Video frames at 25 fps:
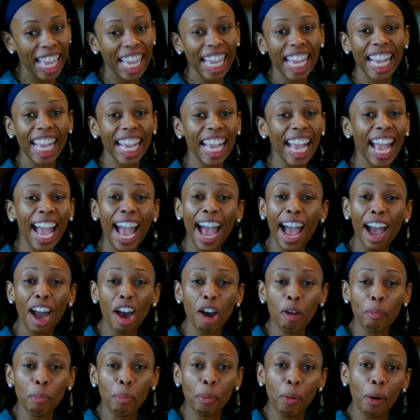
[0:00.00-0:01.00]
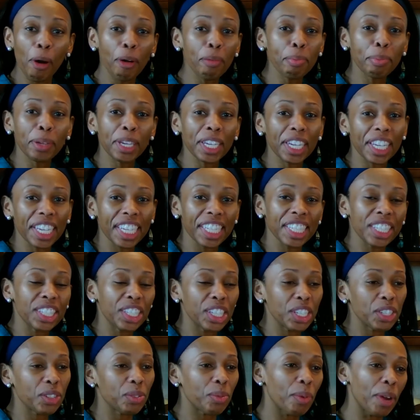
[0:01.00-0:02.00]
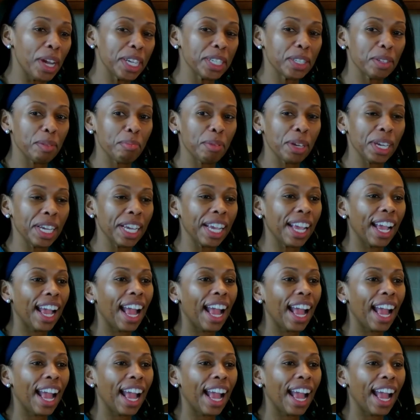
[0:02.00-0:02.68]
And how appropriate is this recipe?